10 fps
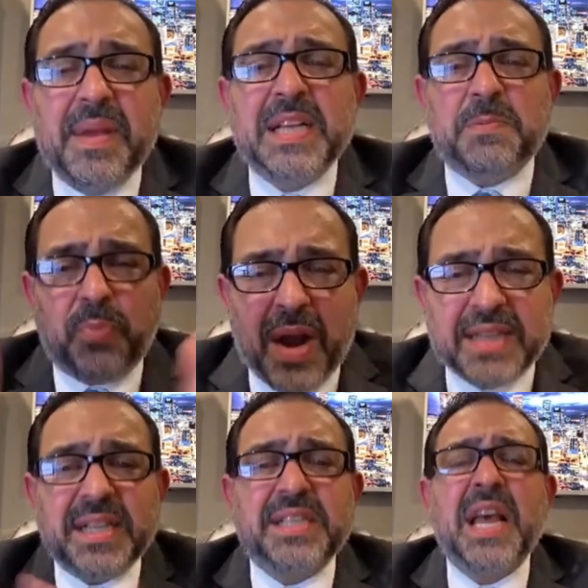his
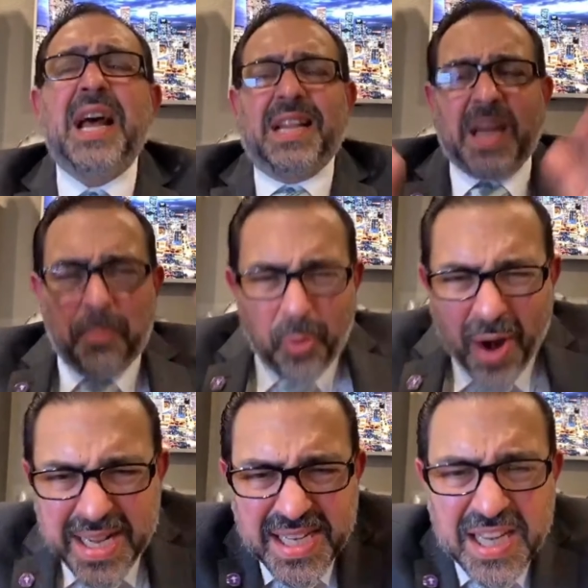presence, the
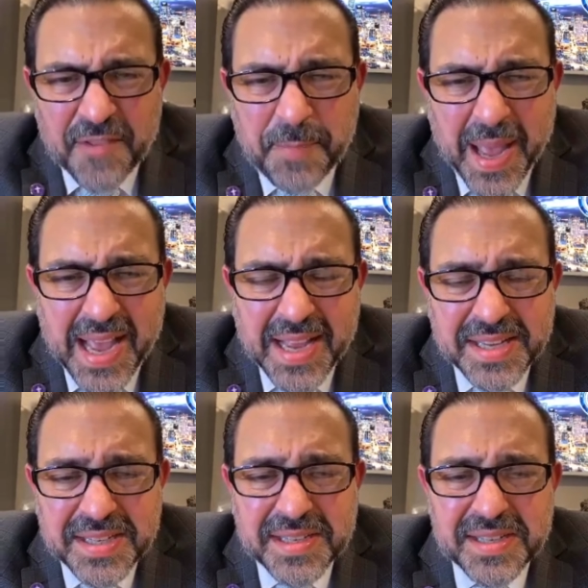Prince of
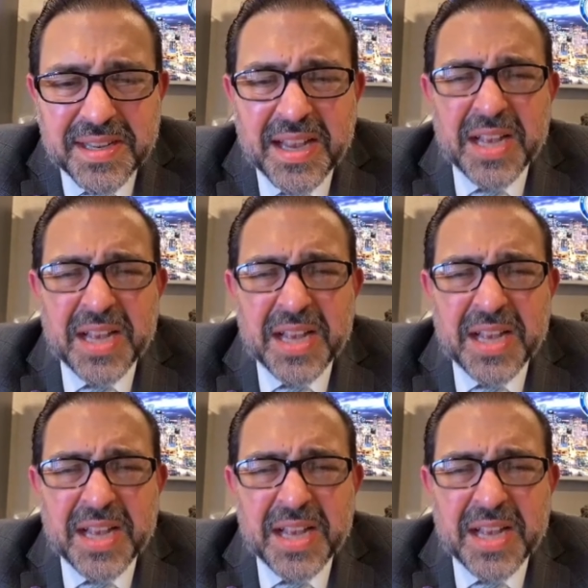Peace.